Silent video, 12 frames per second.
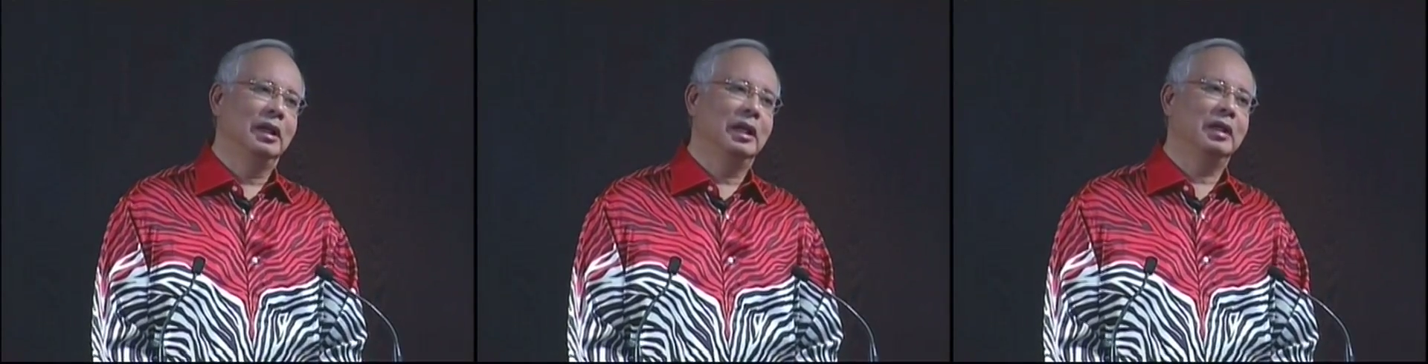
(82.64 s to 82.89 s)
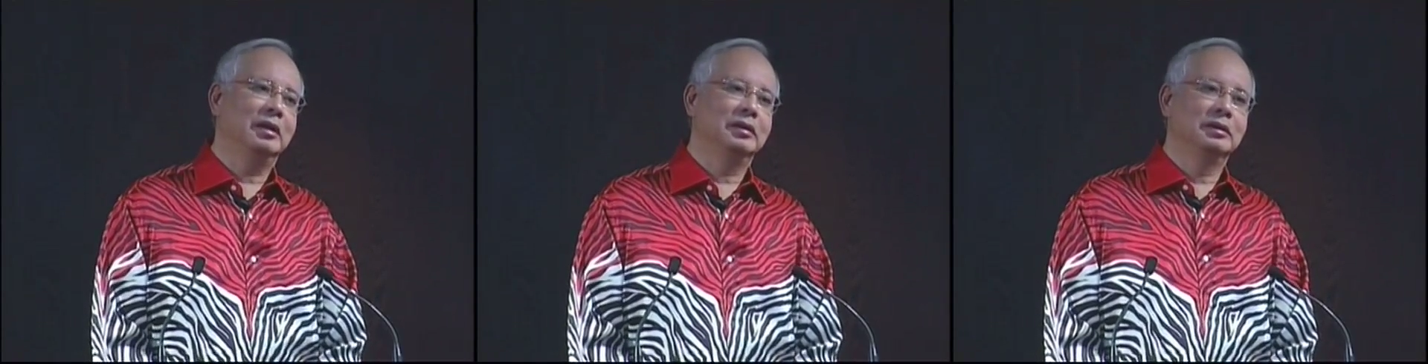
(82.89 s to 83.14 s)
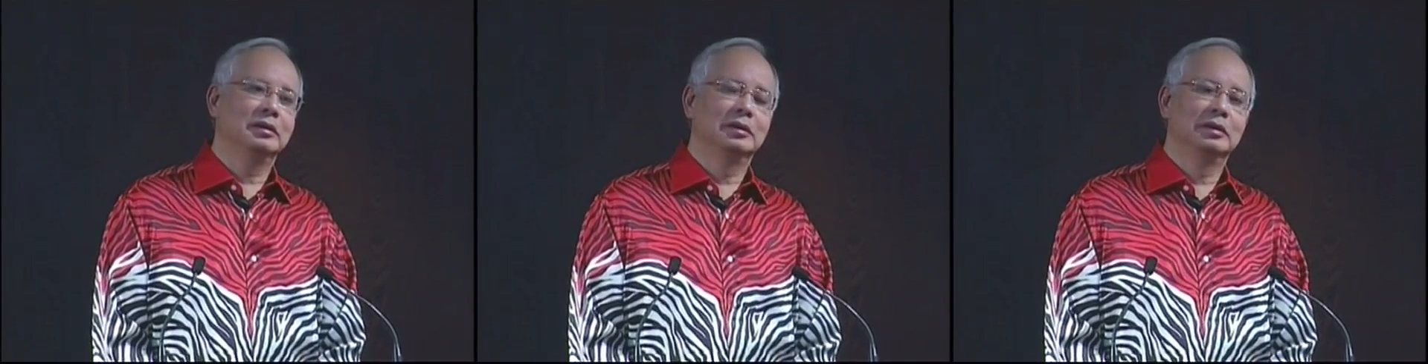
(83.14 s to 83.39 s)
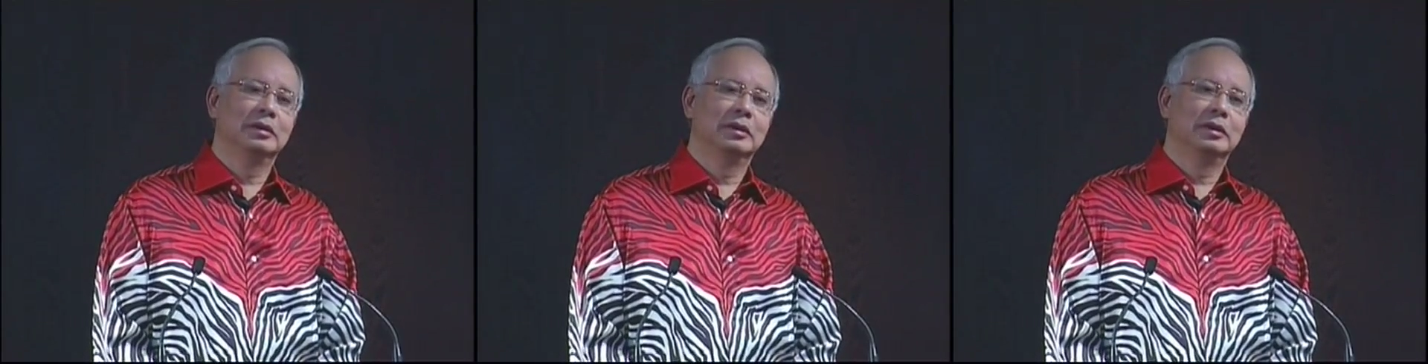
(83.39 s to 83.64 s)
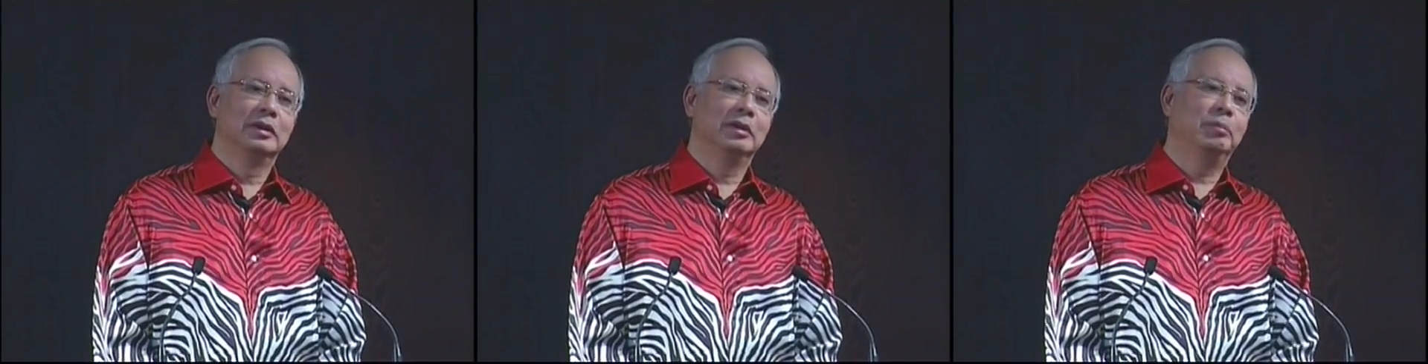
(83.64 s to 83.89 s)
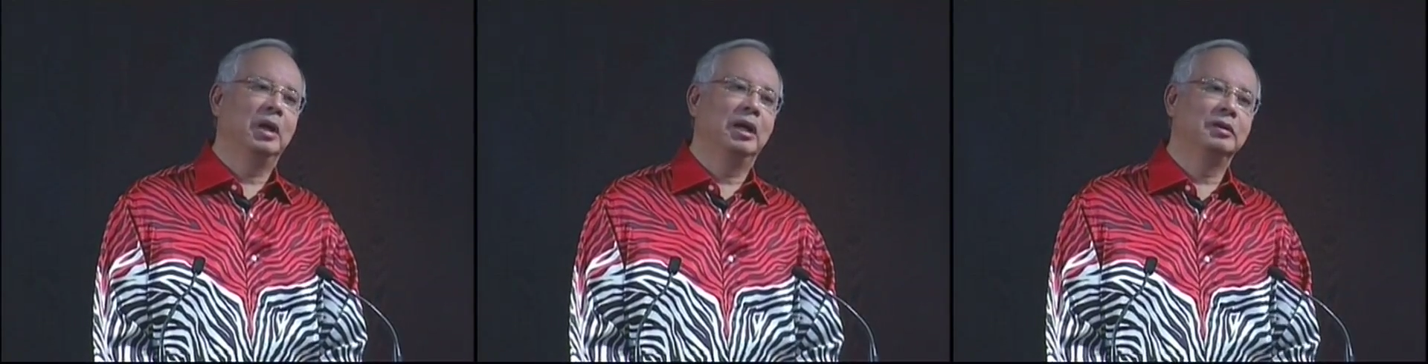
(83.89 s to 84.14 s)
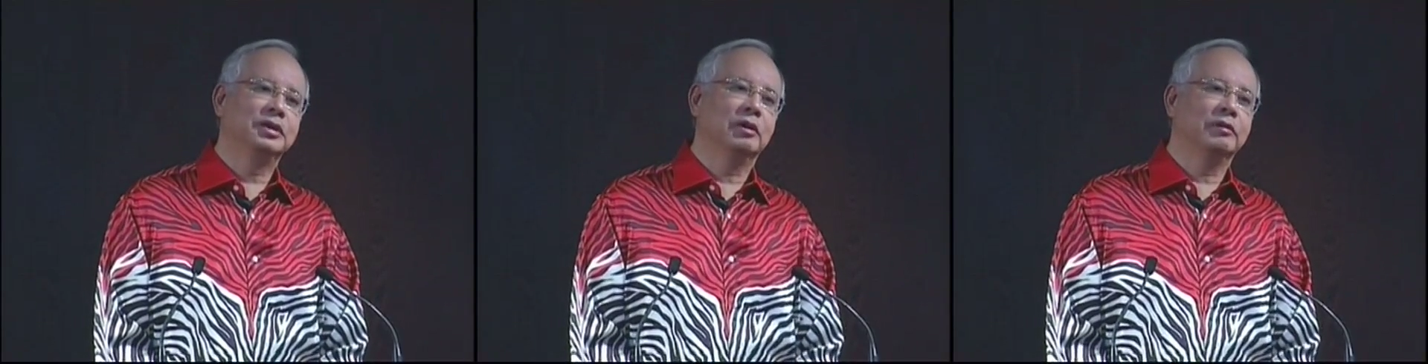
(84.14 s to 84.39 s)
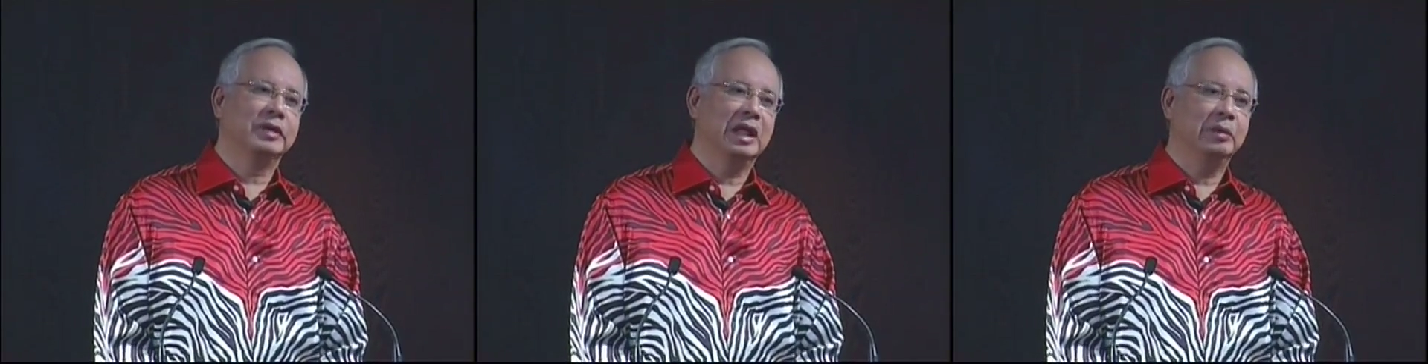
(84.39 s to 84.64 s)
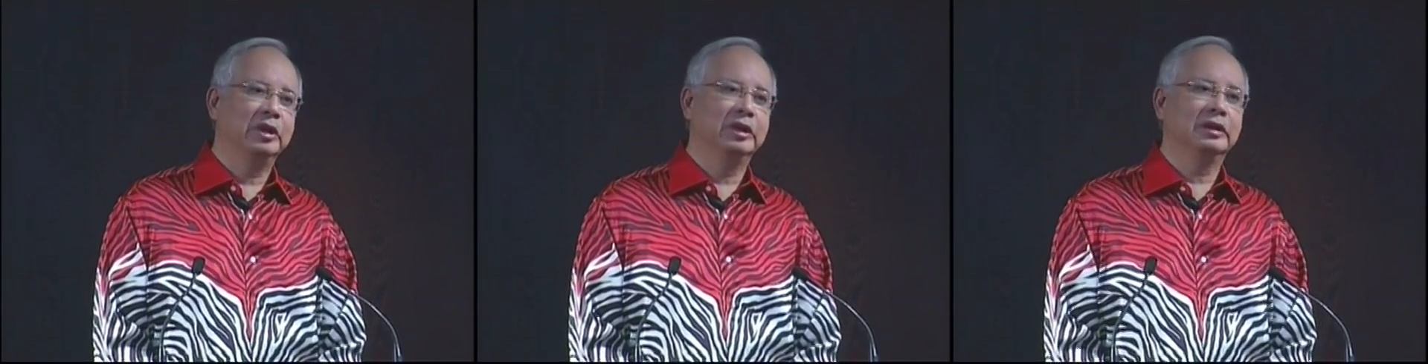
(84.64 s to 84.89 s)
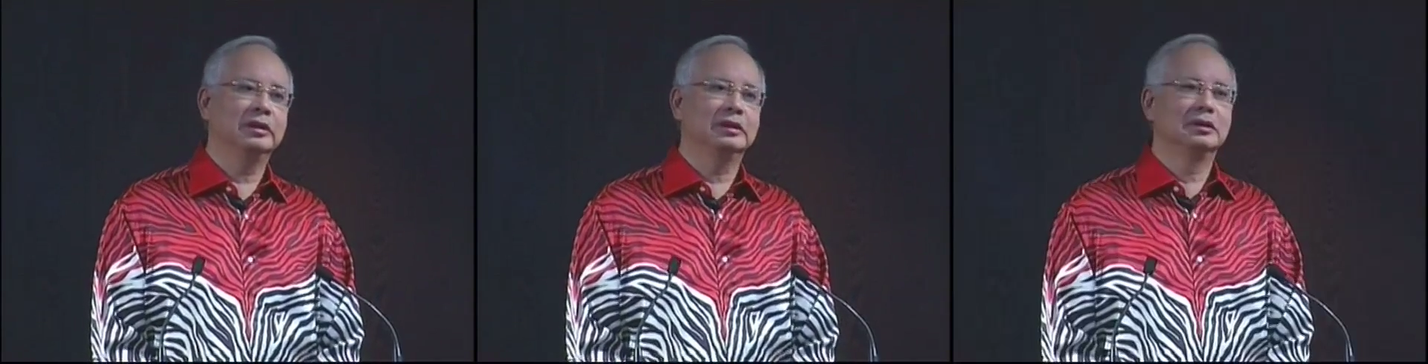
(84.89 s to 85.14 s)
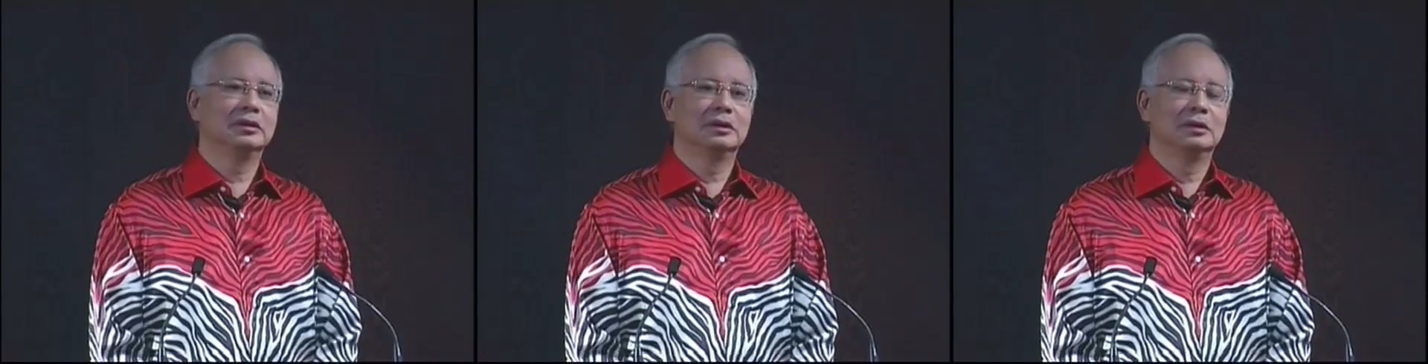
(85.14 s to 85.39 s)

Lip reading: had the powers of Cabinet